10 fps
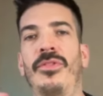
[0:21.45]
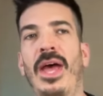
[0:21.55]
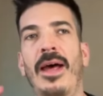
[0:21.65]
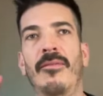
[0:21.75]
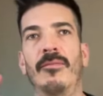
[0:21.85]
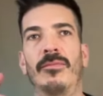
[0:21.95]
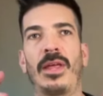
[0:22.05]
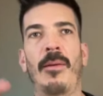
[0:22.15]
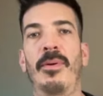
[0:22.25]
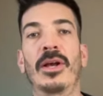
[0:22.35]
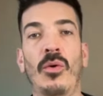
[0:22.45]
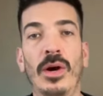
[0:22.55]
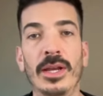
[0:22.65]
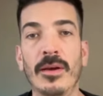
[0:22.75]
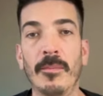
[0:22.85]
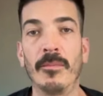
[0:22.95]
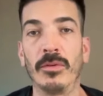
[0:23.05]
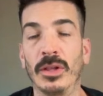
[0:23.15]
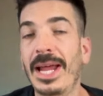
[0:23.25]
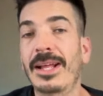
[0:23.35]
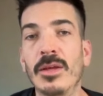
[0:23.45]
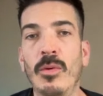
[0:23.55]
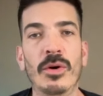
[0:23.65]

that that Bitcoin likely